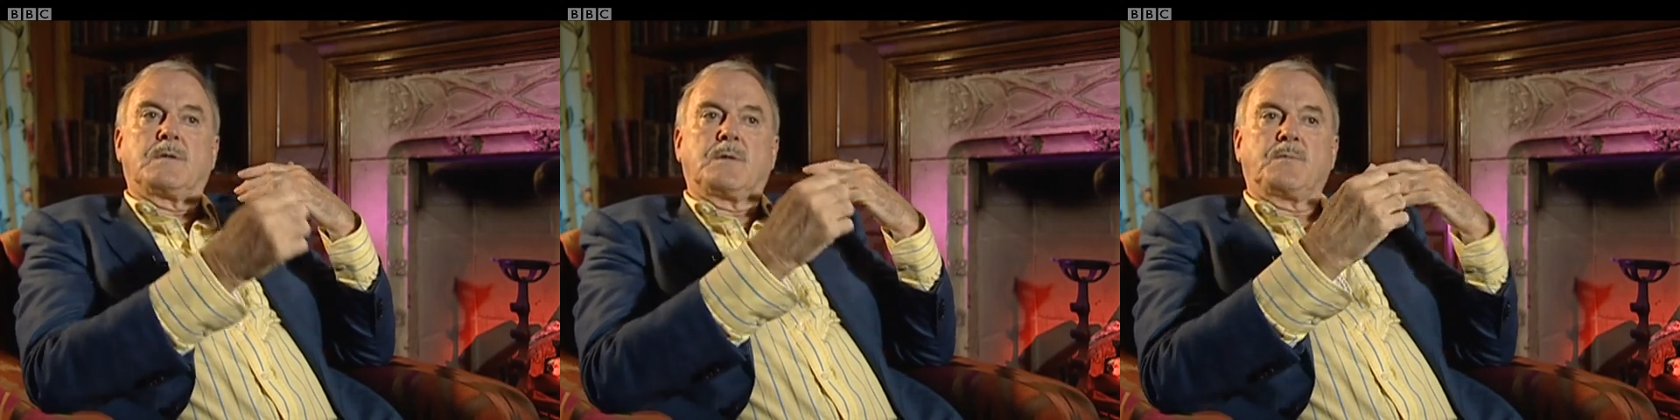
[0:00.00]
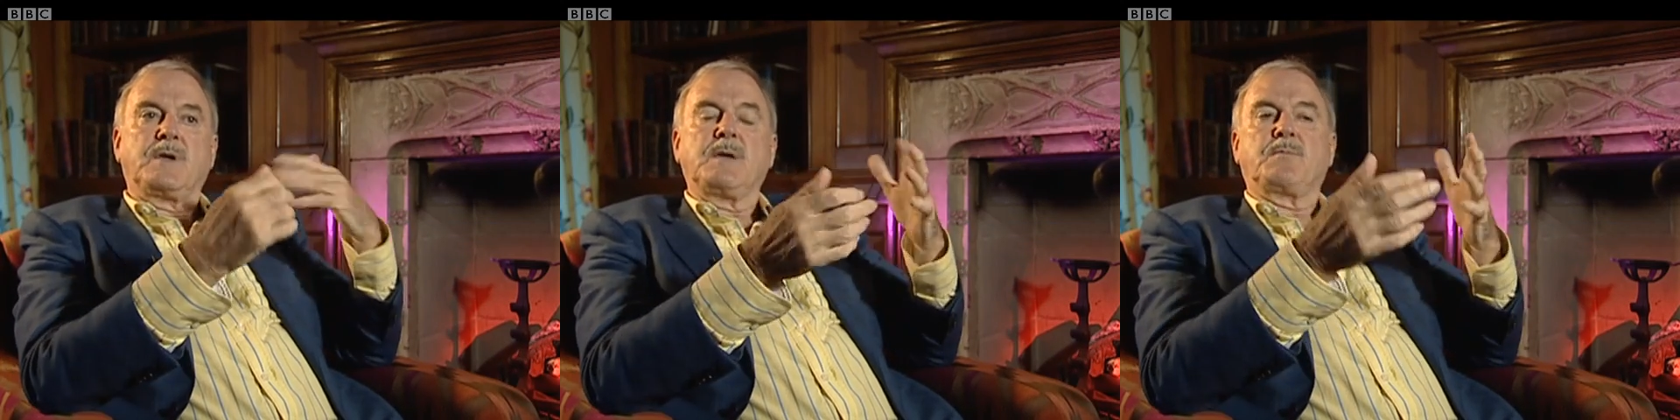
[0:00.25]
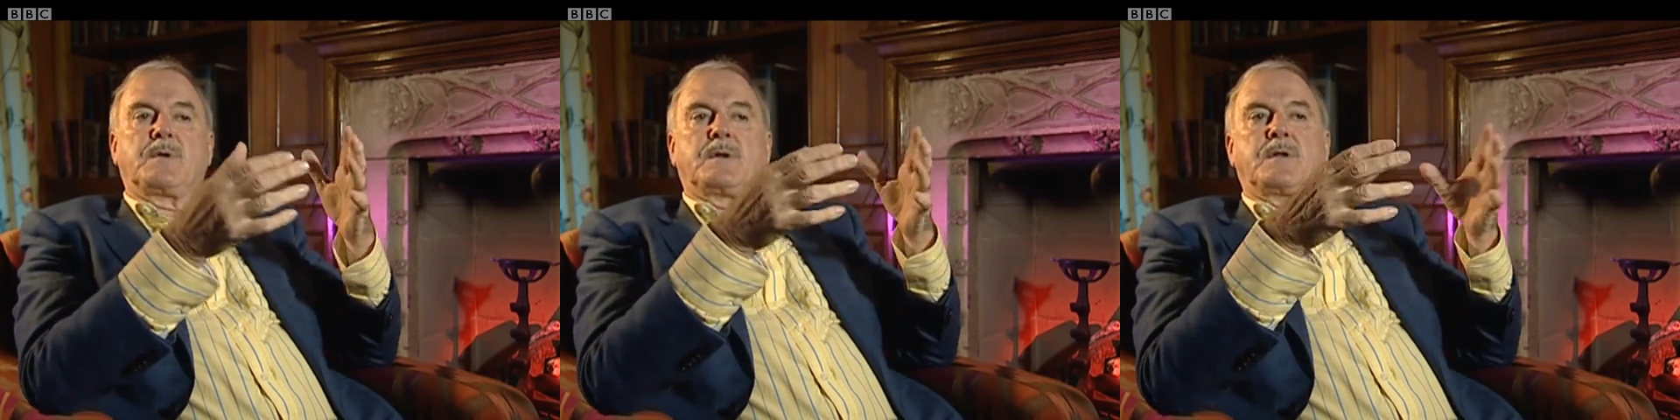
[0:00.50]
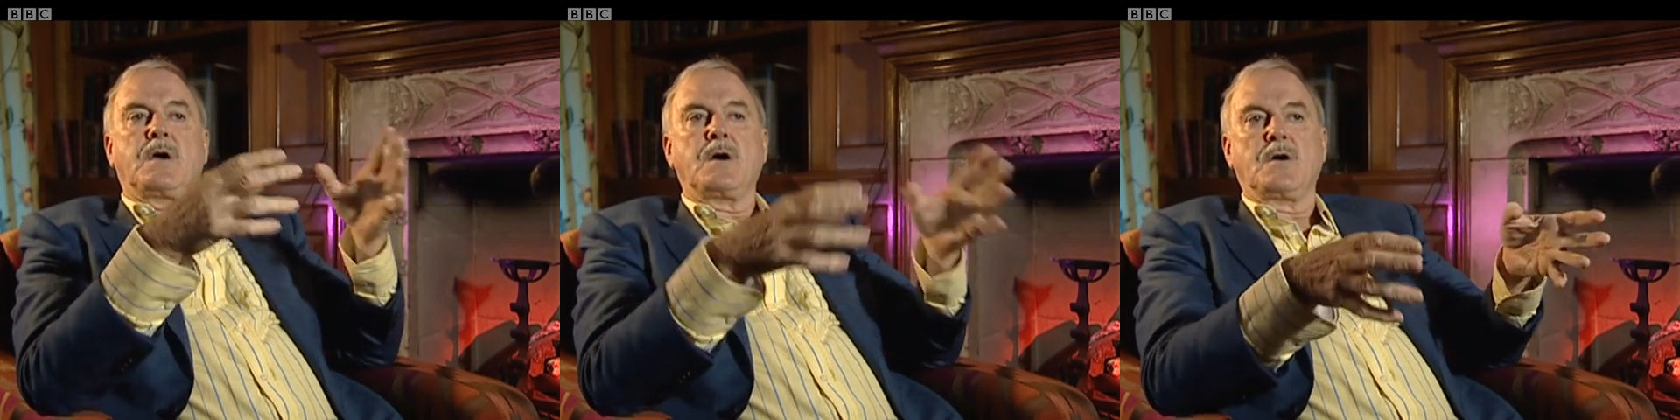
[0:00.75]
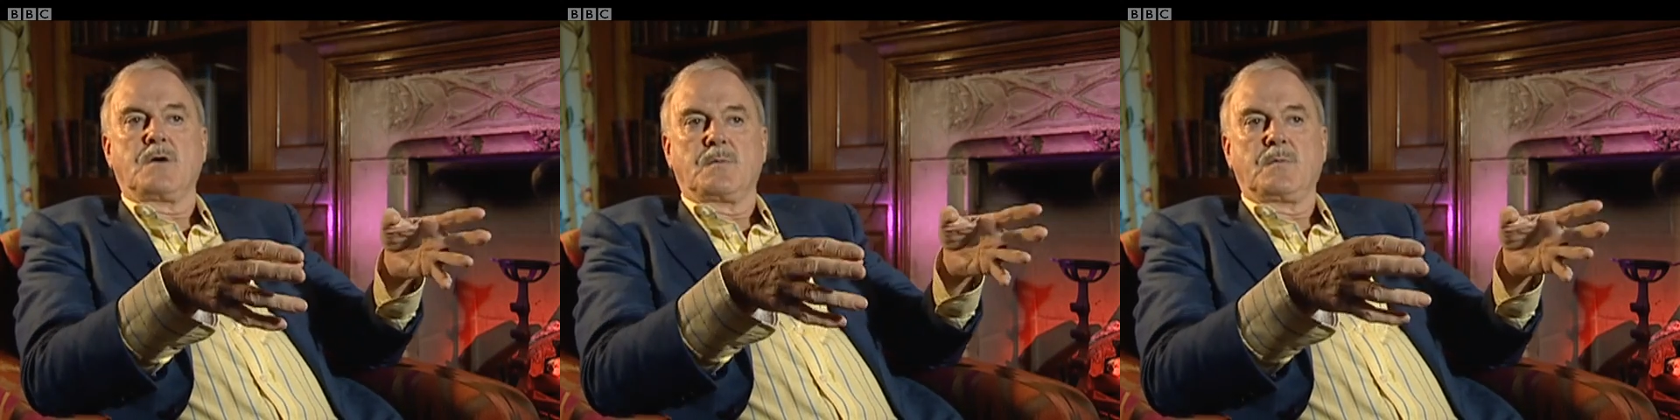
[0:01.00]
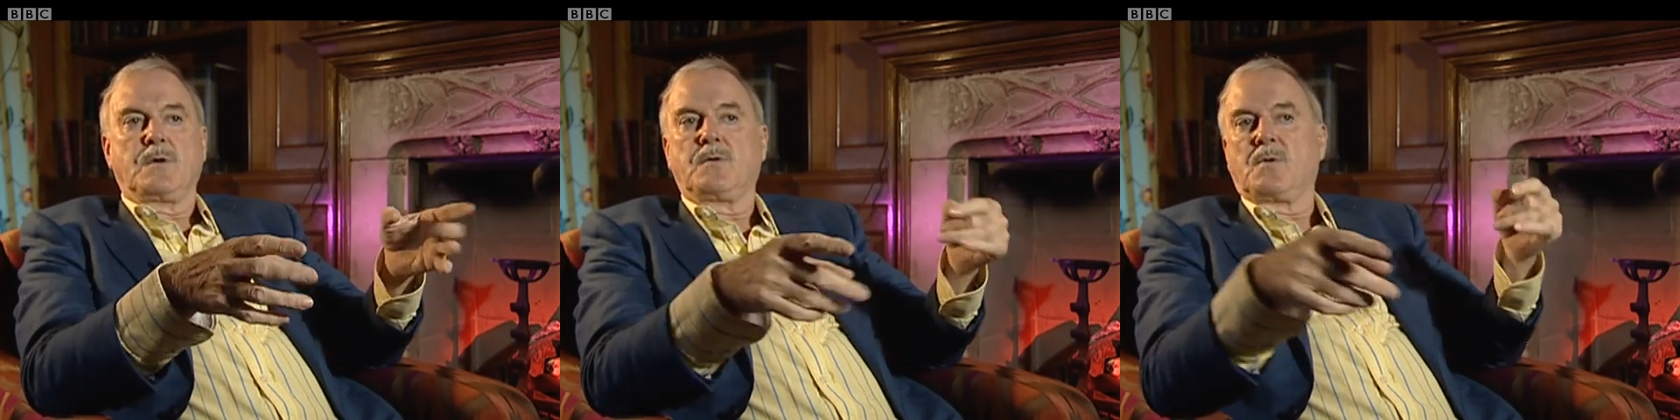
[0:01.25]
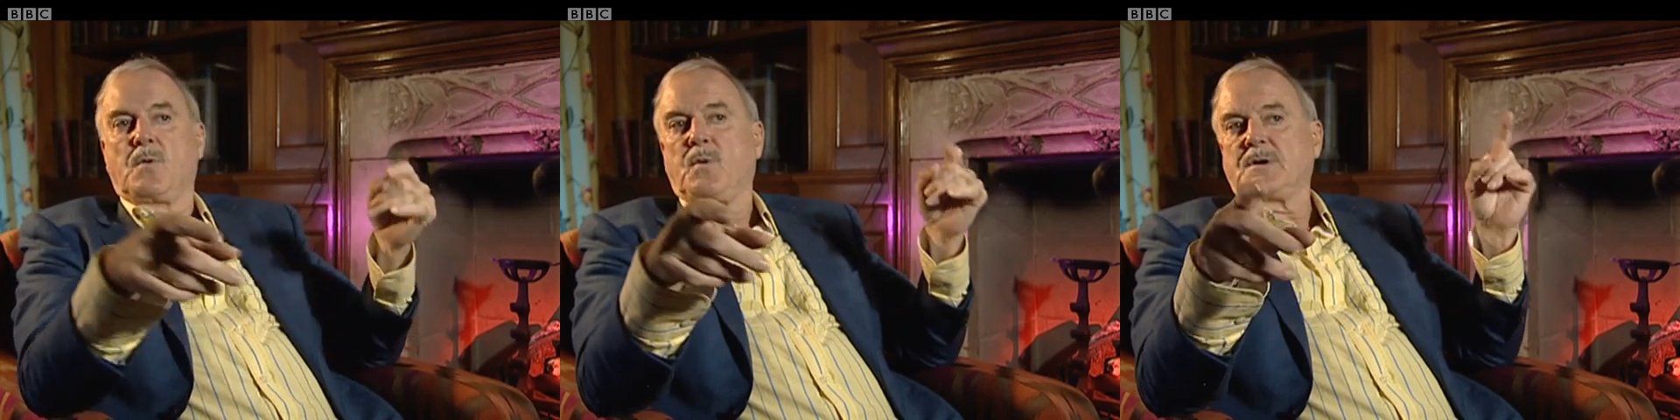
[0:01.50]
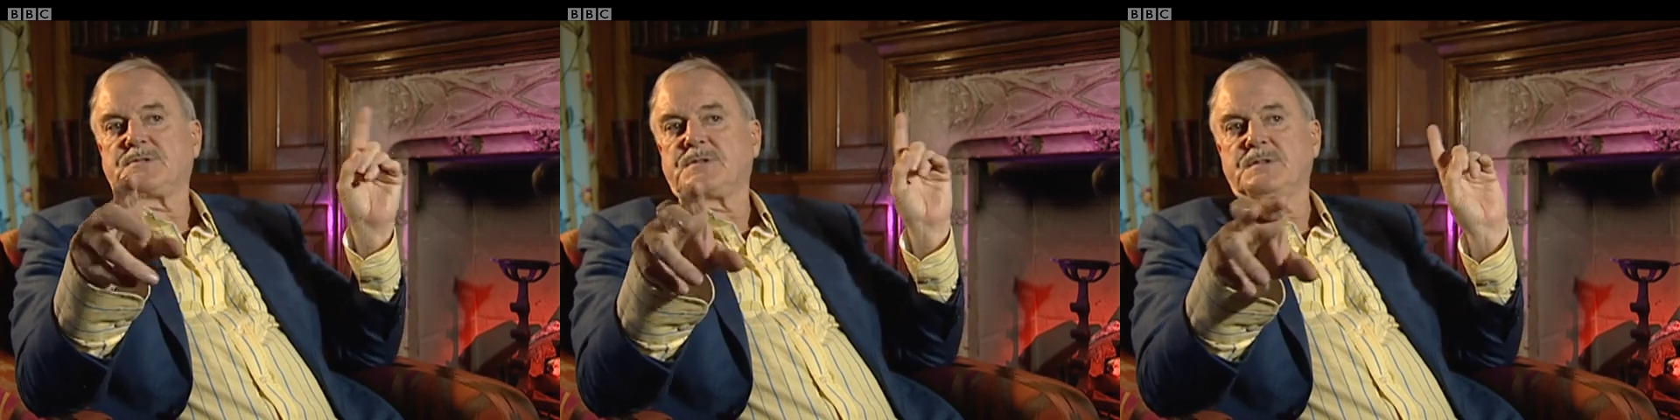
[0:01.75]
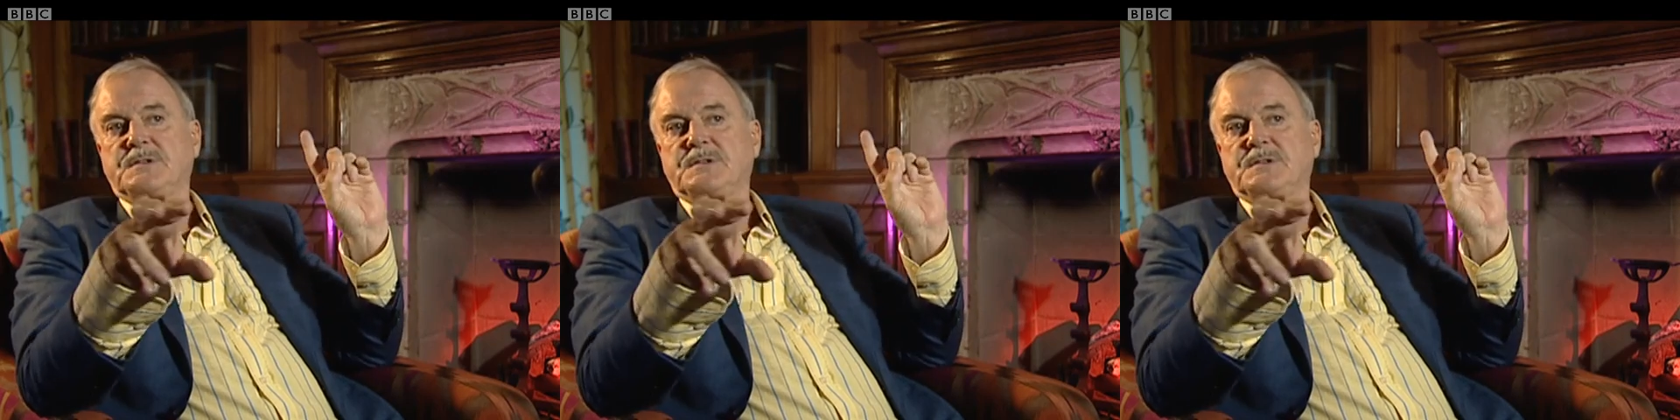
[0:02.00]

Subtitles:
the people at home who are watching